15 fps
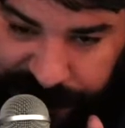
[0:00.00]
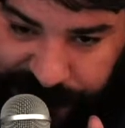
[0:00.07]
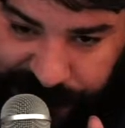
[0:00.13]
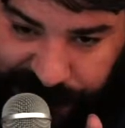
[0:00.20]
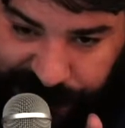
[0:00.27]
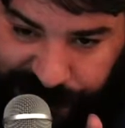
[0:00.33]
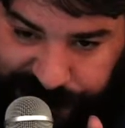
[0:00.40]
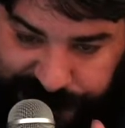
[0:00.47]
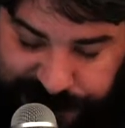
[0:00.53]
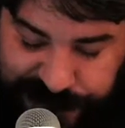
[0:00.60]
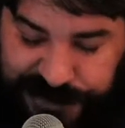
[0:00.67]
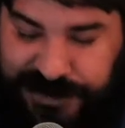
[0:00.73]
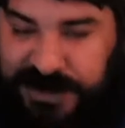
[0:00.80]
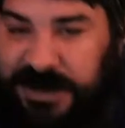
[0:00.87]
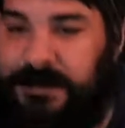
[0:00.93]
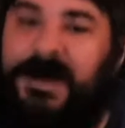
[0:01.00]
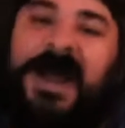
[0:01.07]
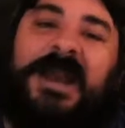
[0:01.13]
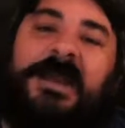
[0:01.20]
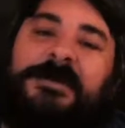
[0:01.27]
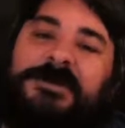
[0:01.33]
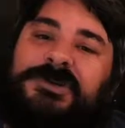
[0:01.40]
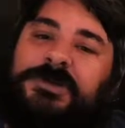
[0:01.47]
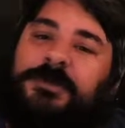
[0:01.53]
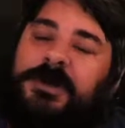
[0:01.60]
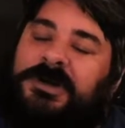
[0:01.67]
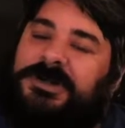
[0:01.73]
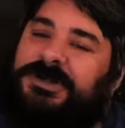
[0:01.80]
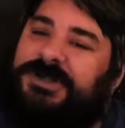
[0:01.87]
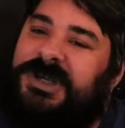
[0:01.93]
button if you feel like what you see. My name is
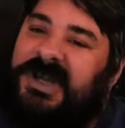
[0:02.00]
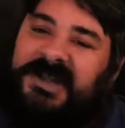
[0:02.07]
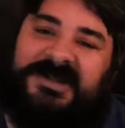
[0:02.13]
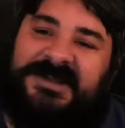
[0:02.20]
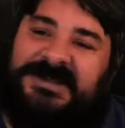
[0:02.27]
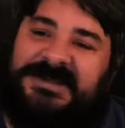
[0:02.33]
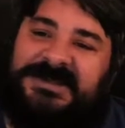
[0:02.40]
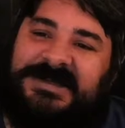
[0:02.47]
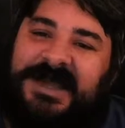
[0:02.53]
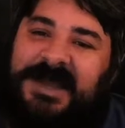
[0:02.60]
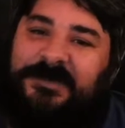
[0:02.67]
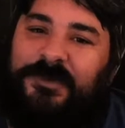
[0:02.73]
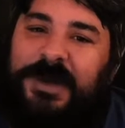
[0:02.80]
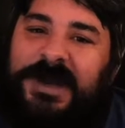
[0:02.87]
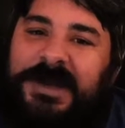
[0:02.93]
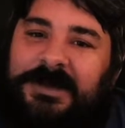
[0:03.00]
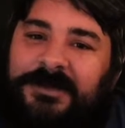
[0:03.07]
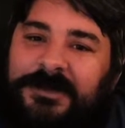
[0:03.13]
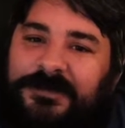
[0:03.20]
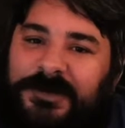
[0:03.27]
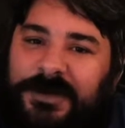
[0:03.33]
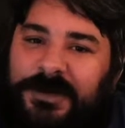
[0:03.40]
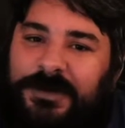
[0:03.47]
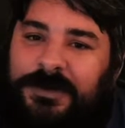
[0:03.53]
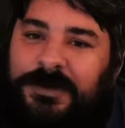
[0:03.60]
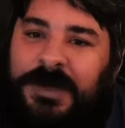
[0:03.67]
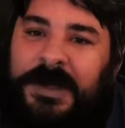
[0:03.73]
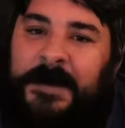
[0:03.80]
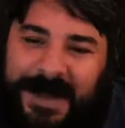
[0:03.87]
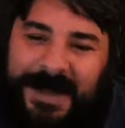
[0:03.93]
Jean-Marc Lejean. This is Game Rating
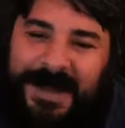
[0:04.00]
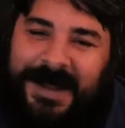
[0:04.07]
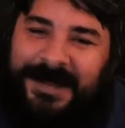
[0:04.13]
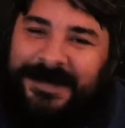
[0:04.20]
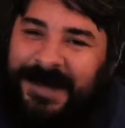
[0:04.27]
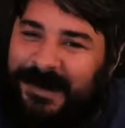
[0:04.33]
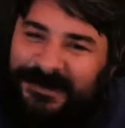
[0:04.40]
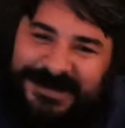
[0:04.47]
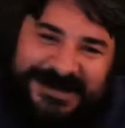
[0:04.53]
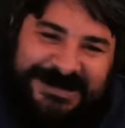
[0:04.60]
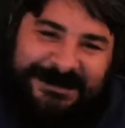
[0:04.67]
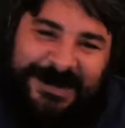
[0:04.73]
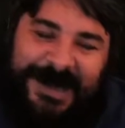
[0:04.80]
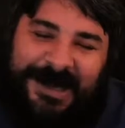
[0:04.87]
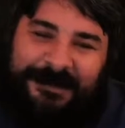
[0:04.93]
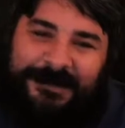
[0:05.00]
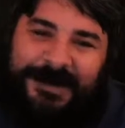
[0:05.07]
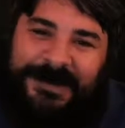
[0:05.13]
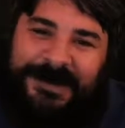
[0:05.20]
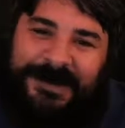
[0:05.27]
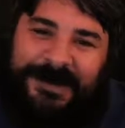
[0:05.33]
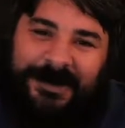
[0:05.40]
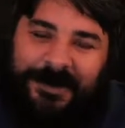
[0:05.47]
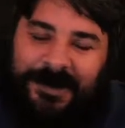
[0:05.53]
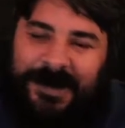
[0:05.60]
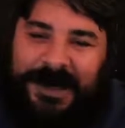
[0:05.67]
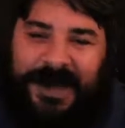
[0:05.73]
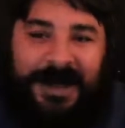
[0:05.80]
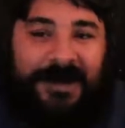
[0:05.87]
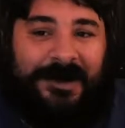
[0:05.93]
Review. And that was just my opinion
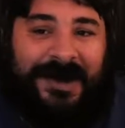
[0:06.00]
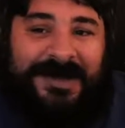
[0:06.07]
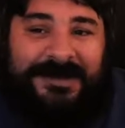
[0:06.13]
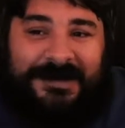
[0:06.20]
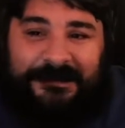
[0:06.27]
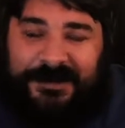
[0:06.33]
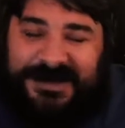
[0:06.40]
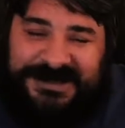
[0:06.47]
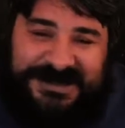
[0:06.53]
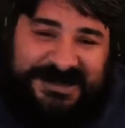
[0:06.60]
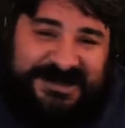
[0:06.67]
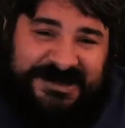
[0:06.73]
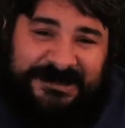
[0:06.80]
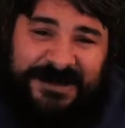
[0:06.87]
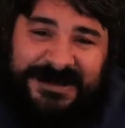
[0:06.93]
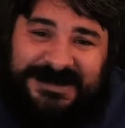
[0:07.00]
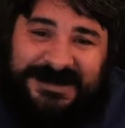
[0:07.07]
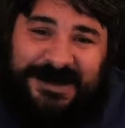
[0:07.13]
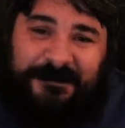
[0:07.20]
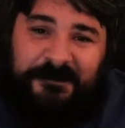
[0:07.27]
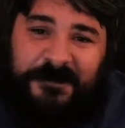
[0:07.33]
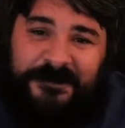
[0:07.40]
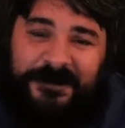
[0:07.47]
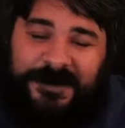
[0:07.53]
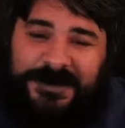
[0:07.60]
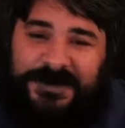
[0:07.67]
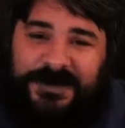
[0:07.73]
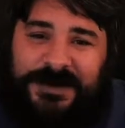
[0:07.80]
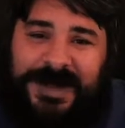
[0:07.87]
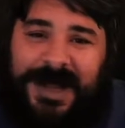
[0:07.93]
on how I think PlayStation's messing up with
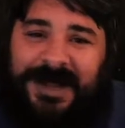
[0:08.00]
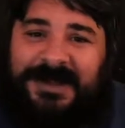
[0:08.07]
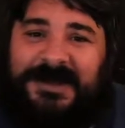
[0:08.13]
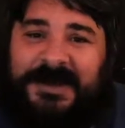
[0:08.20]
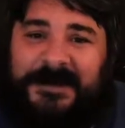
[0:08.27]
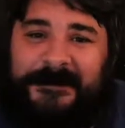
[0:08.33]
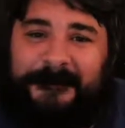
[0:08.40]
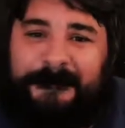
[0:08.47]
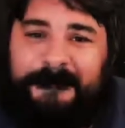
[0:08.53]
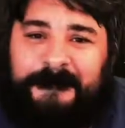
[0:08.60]
virtual reality.